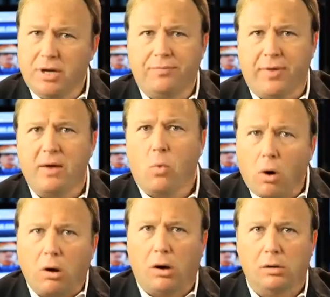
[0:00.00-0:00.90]
if they
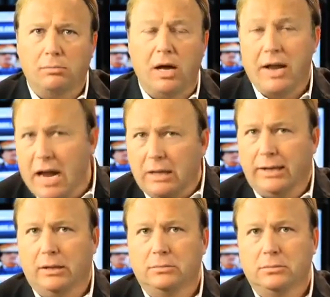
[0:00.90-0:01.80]
were an
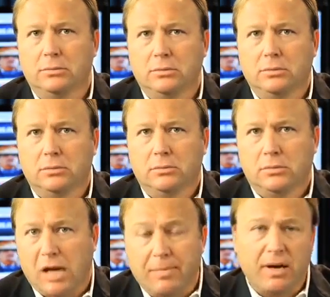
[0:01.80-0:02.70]
alien
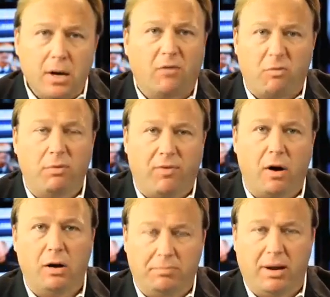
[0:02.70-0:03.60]
coming here from a
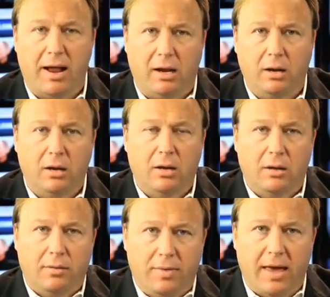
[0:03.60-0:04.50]
foreign planet.
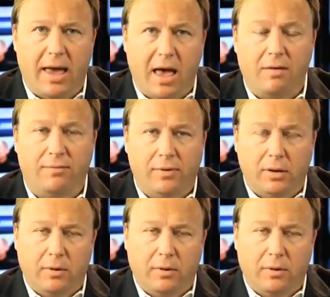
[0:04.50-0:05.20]
They have